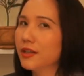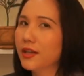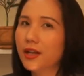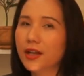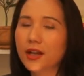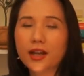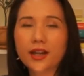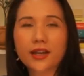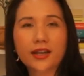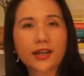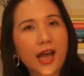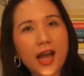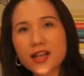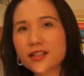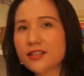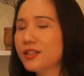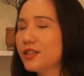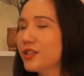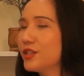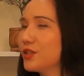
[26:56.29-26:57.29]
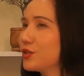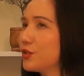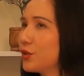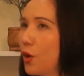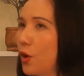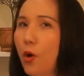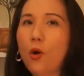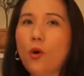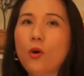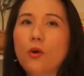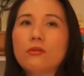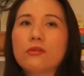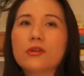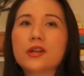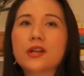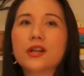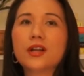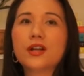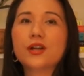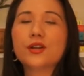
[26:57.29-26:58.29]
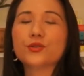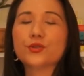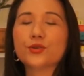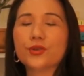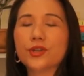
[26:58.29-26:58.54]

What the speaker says: and that is all. So